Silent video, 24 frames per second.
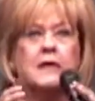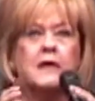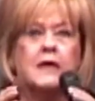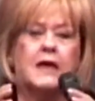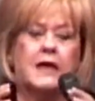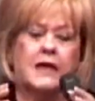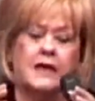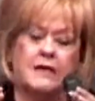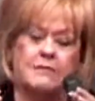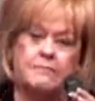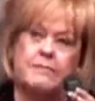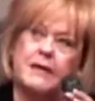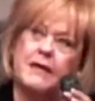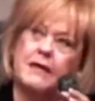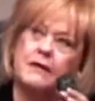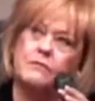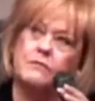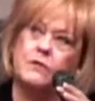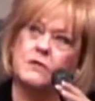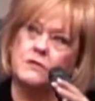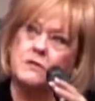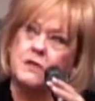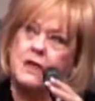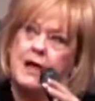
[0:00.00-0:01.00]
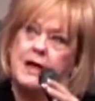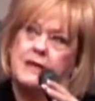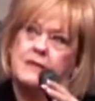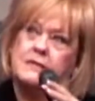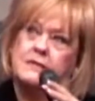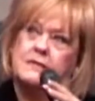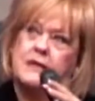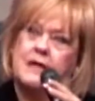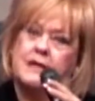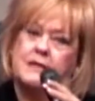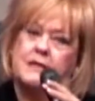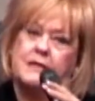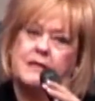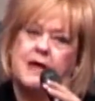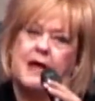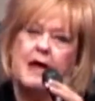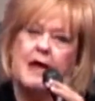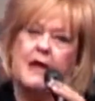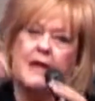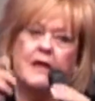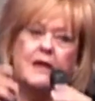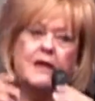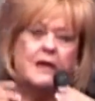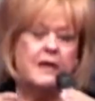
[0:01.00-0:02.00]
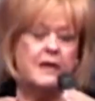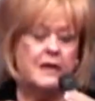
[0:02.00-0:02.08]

In the middle was lights like that,